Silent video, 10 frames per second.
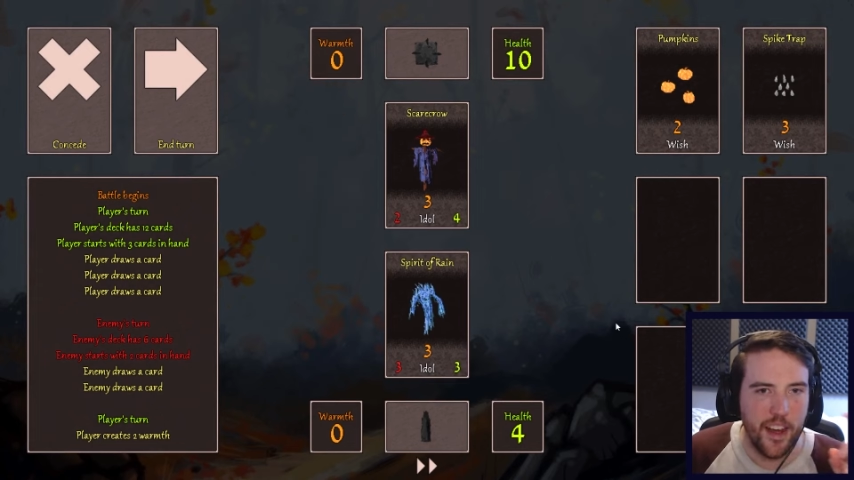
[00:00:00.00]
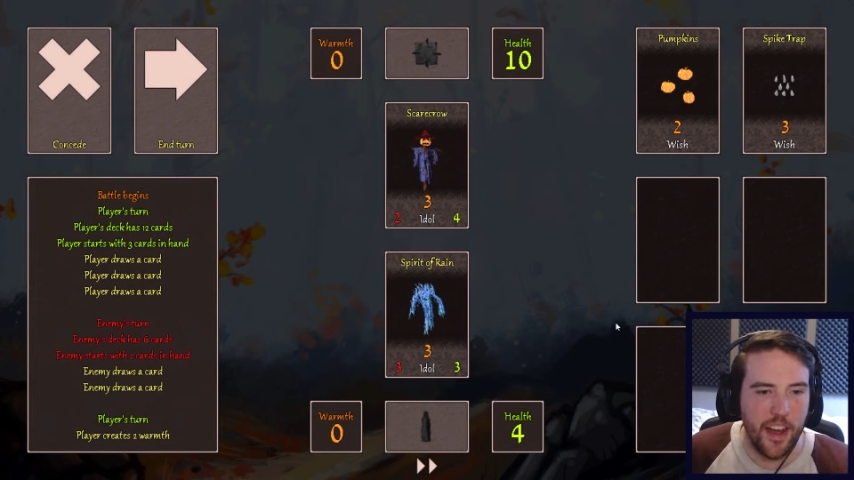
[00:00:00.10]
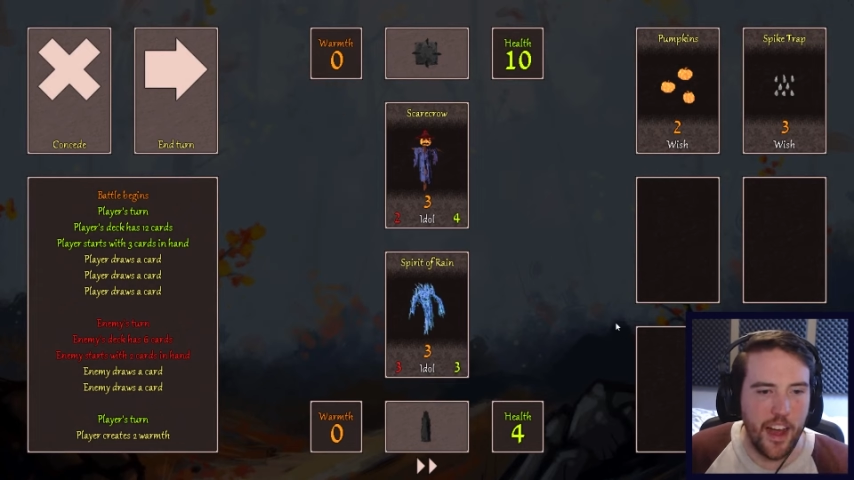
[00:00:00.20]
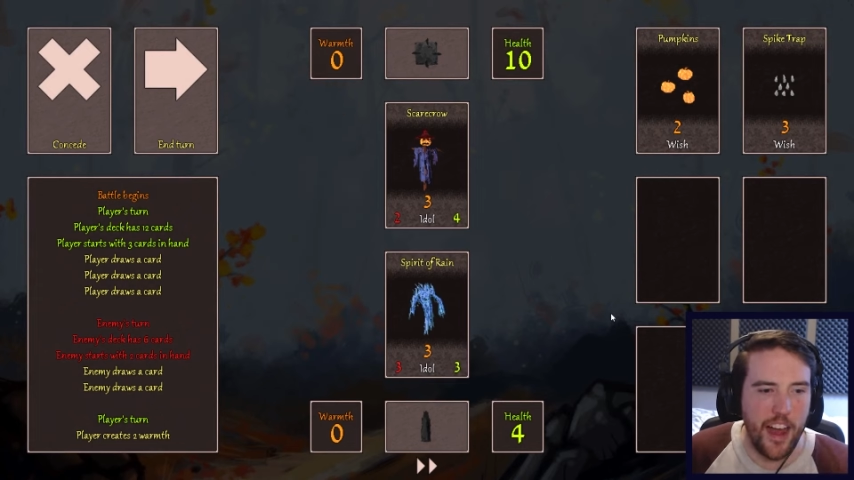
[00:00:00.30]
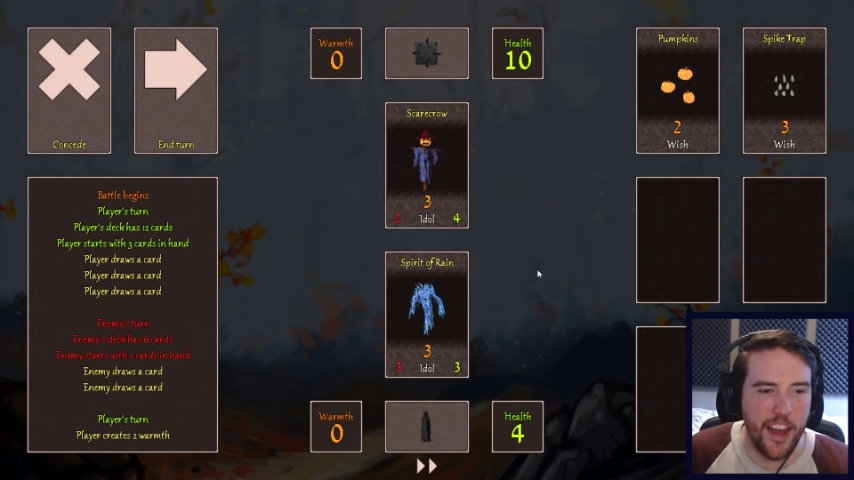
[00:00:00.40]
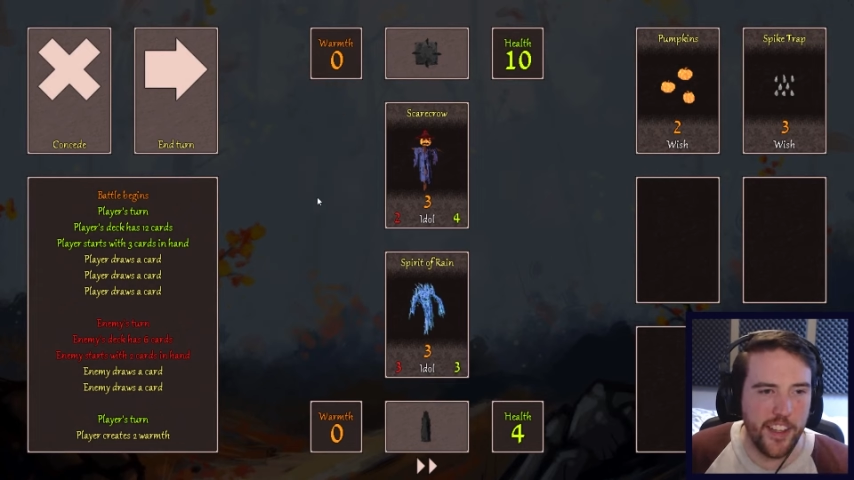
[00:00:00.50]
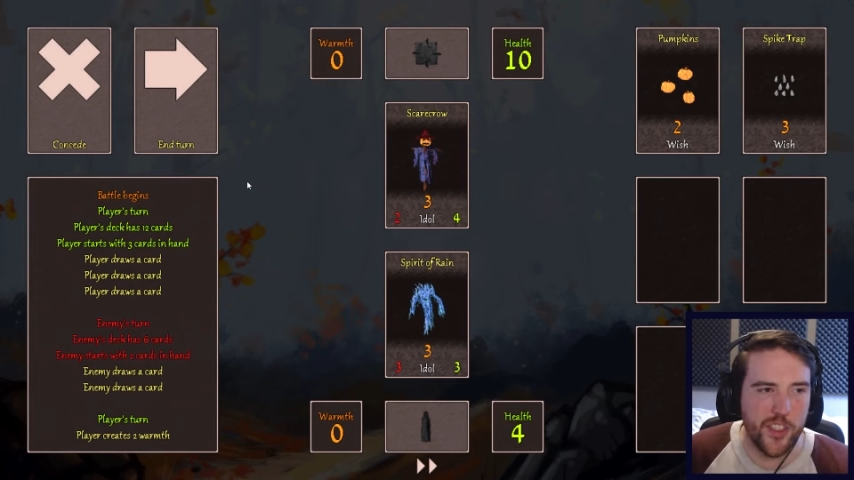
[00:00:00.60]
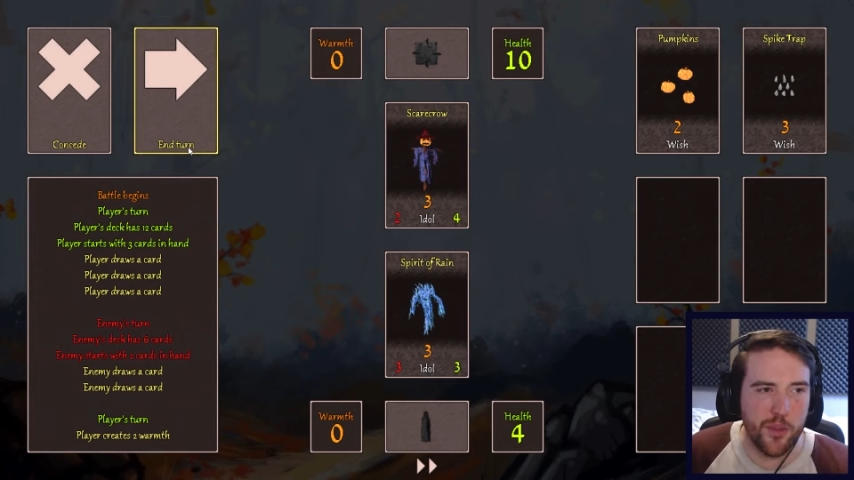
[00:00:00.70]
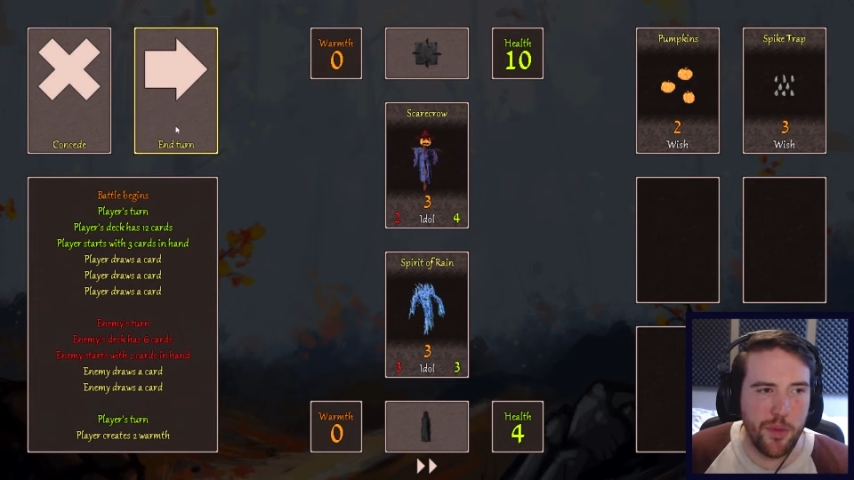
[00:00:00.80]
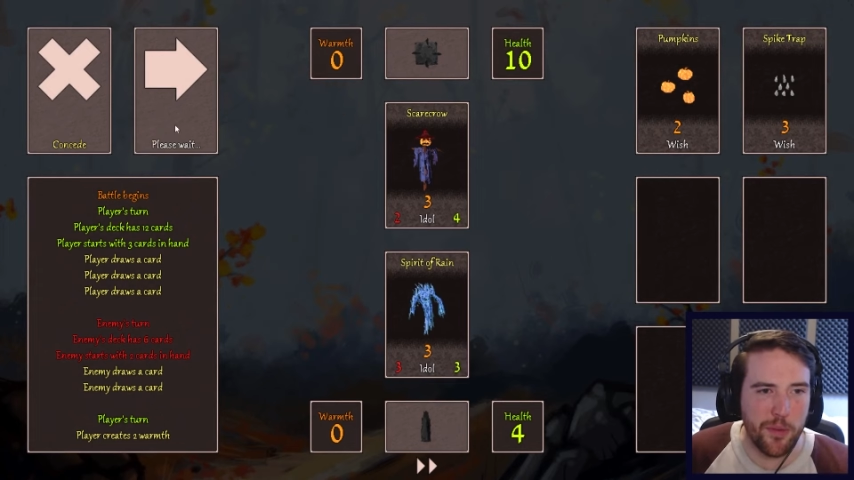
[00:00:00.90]
I
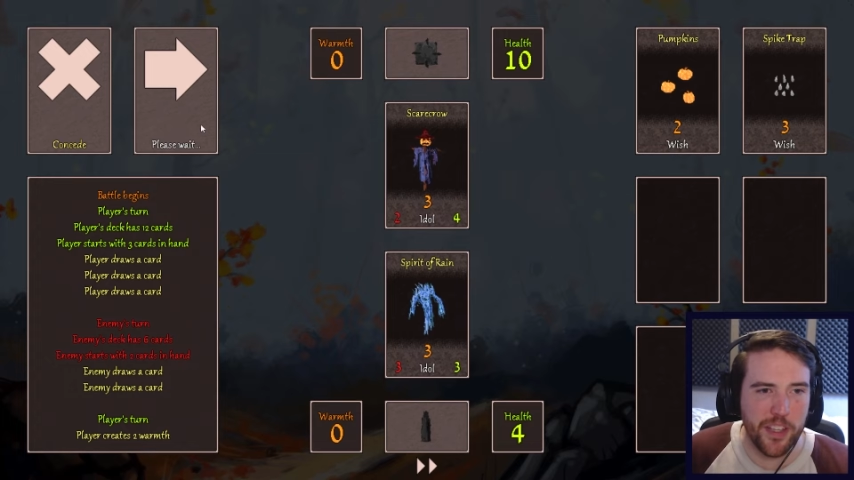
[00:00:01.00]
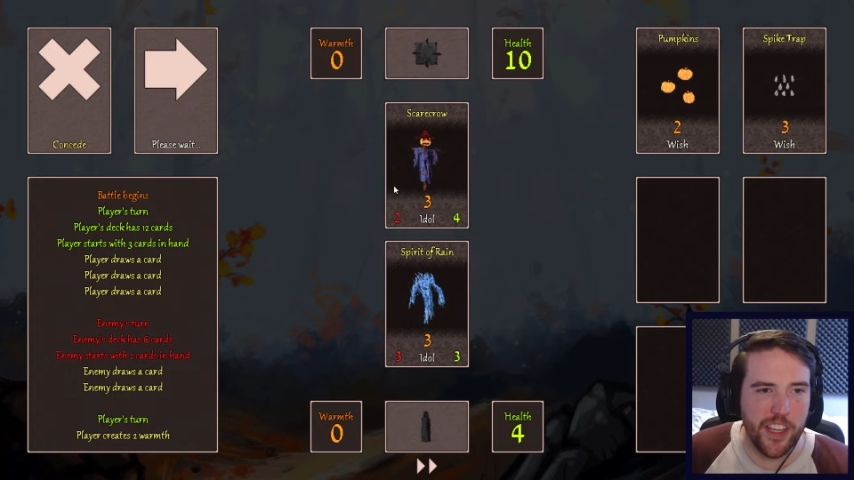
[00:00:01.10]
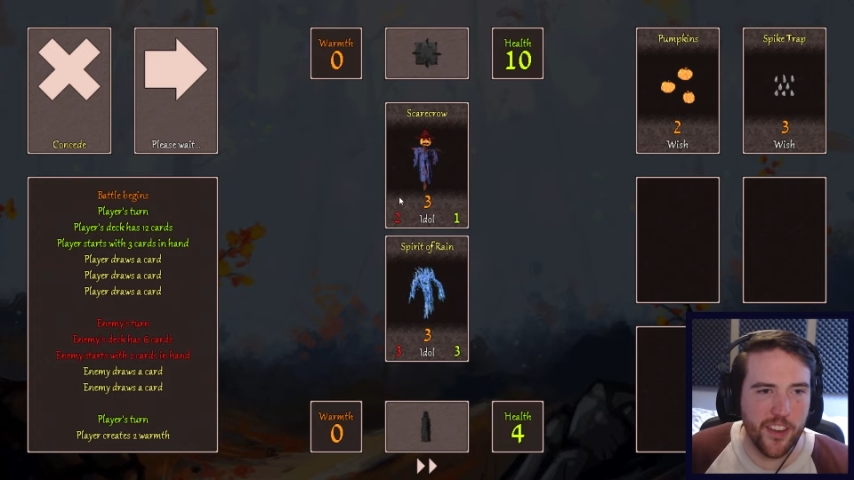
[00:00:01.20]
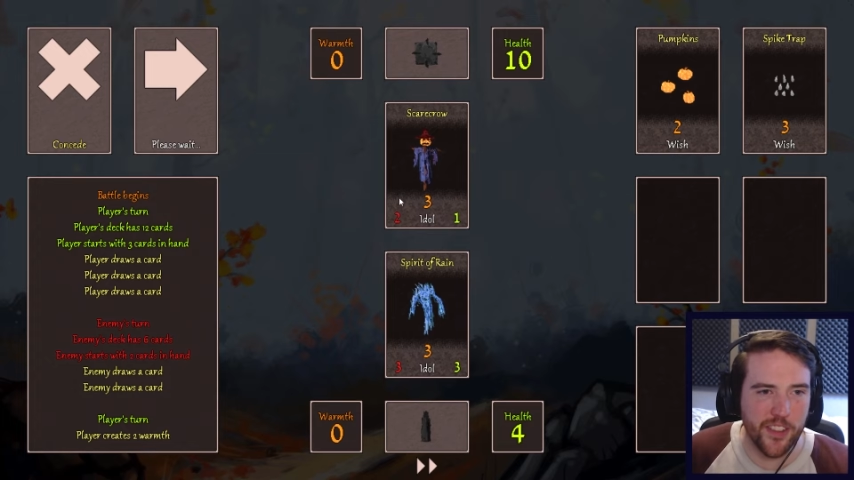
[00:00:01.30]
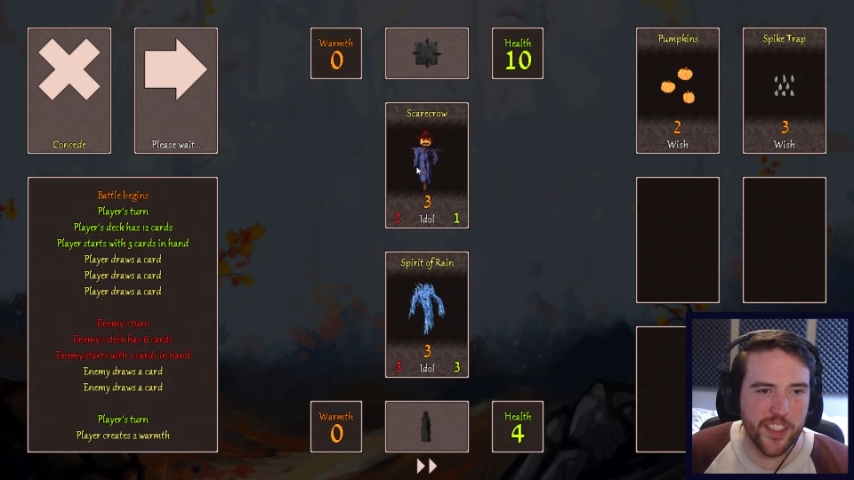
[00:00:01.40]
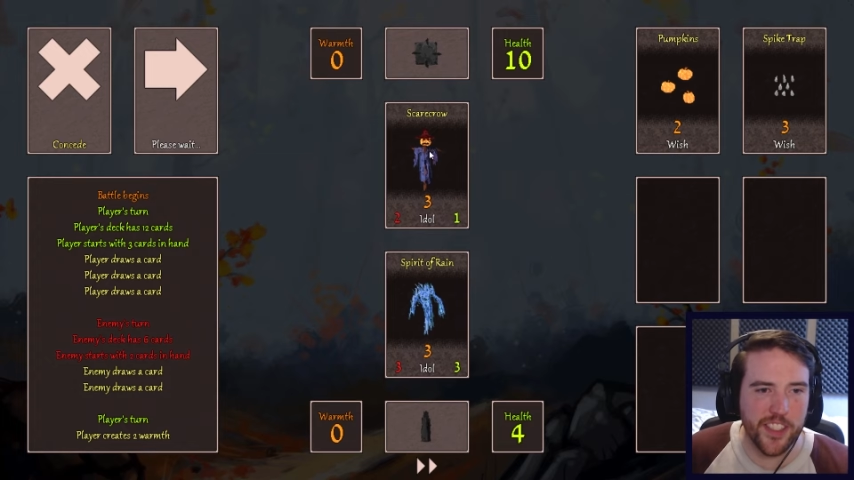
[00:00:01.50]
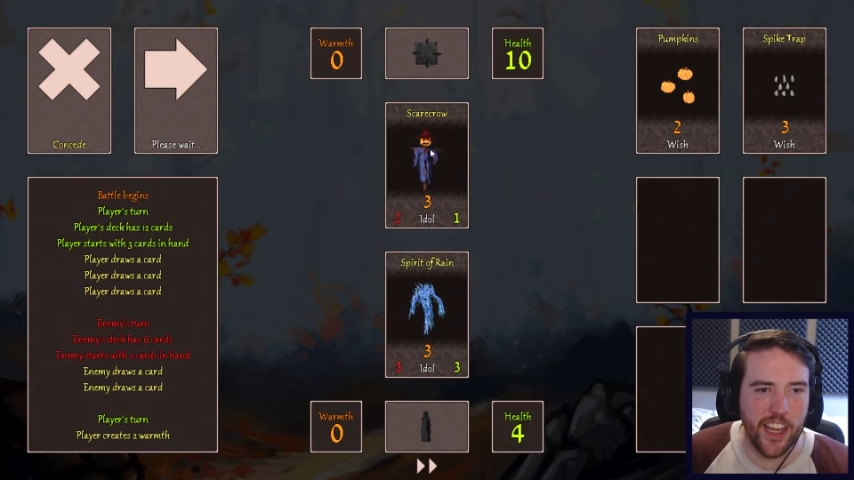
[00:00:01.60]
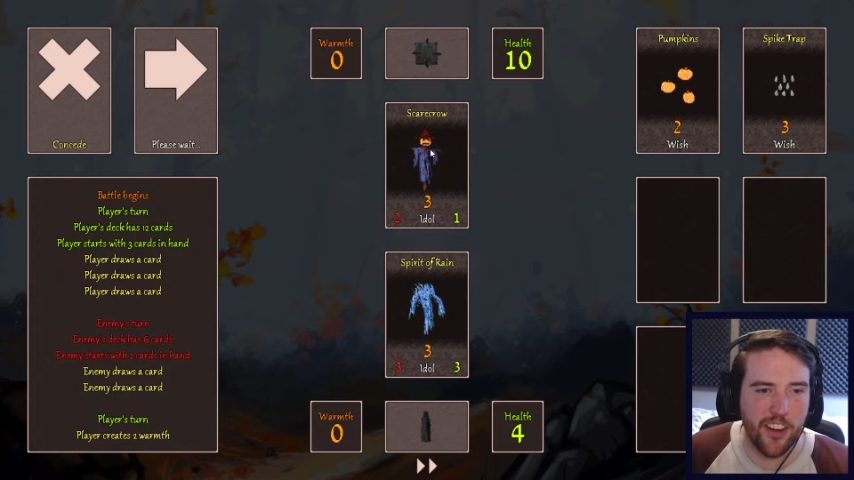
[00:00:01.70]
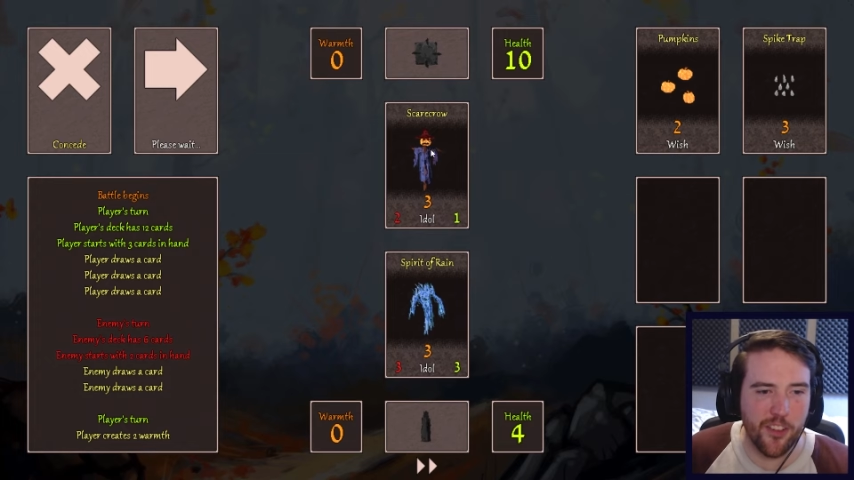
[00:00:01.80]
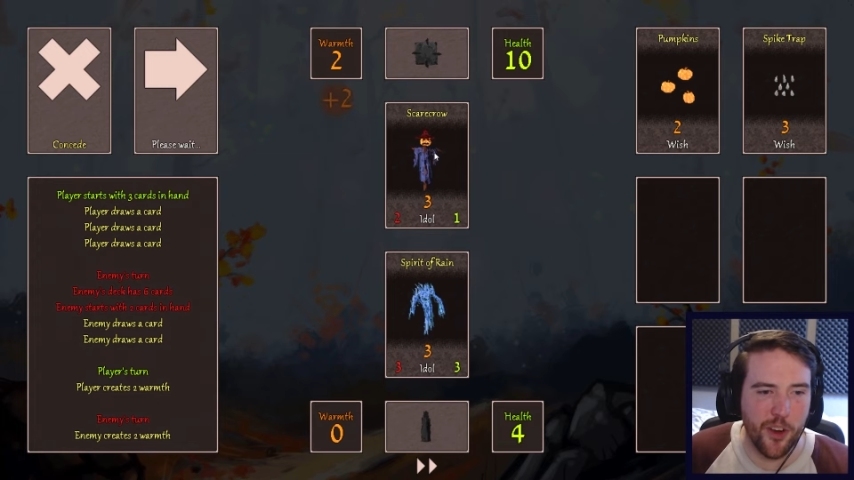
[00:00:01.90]
should be able to kill the
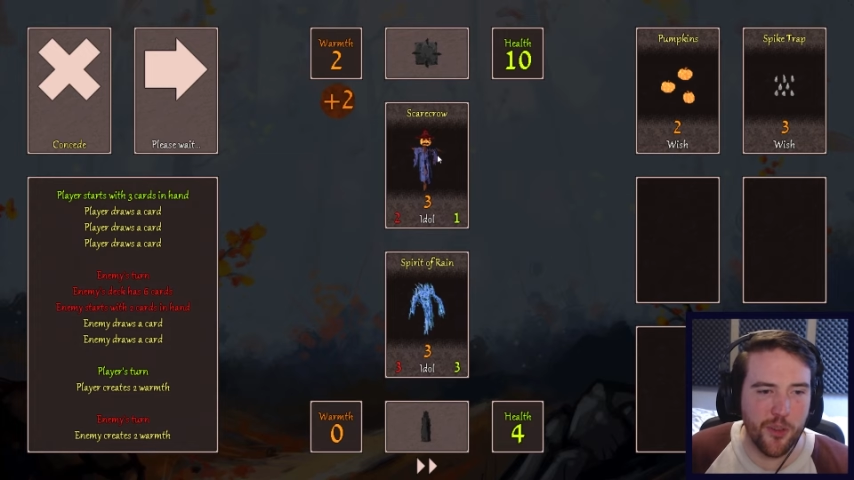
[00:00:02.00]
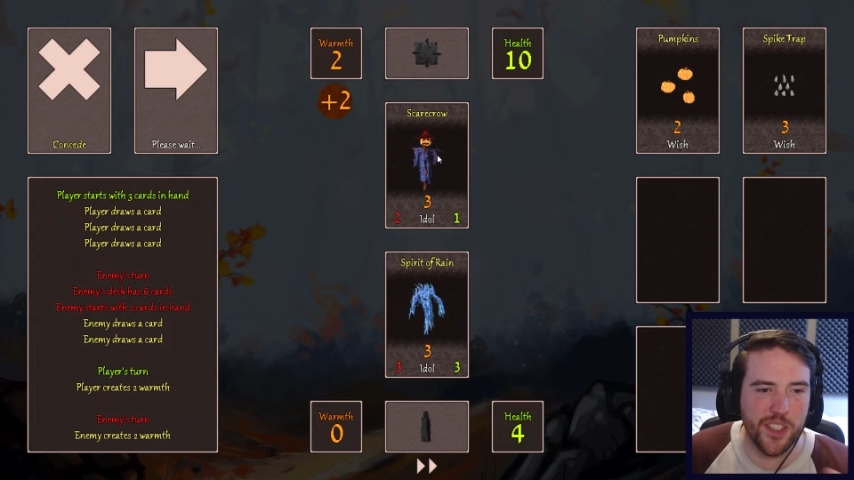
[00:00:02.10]
Scarecrow